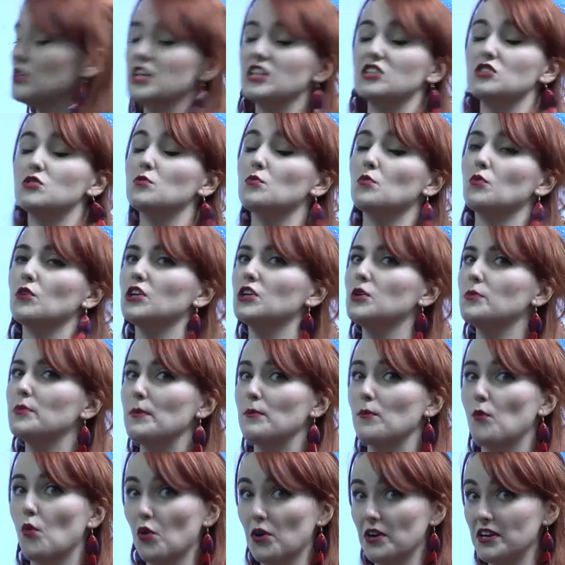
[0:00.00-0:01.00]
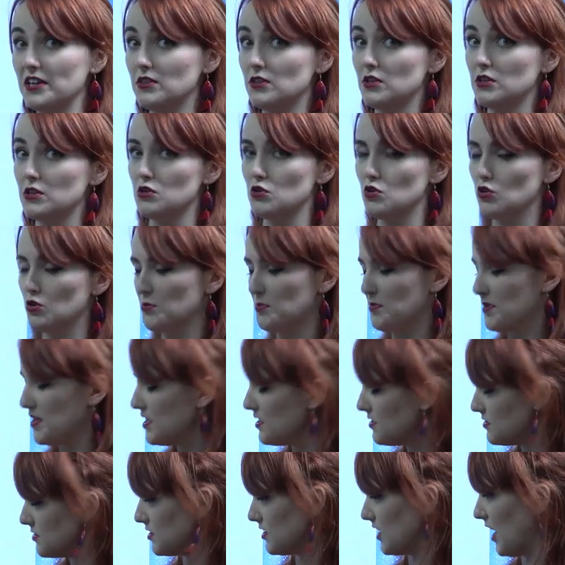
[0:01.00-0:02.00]
it's a little bit more in the
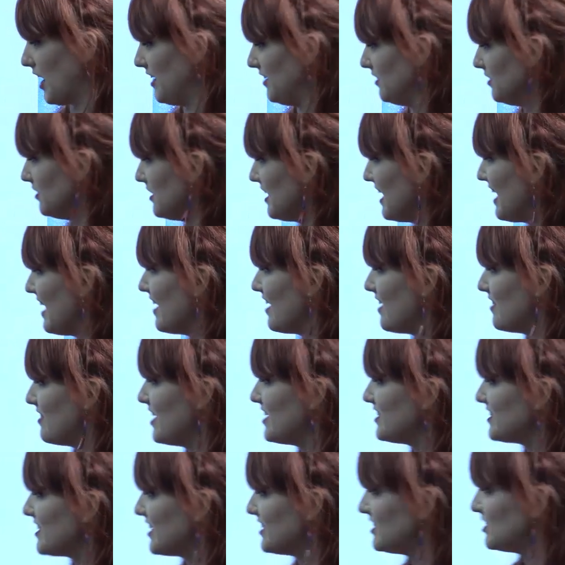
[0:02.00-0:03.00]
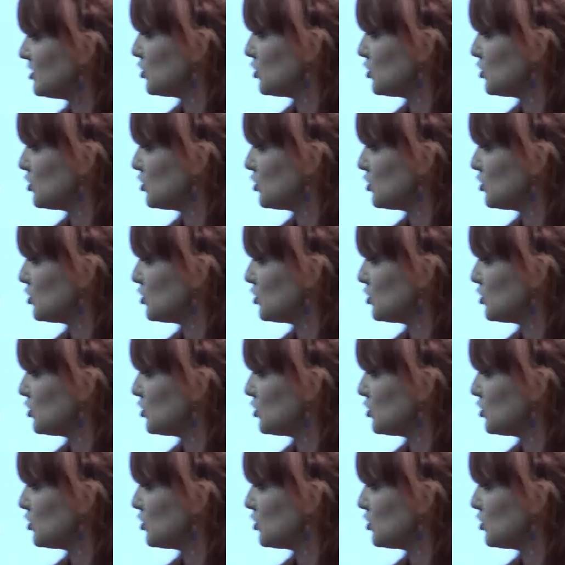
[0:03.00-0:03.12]
European style, they tend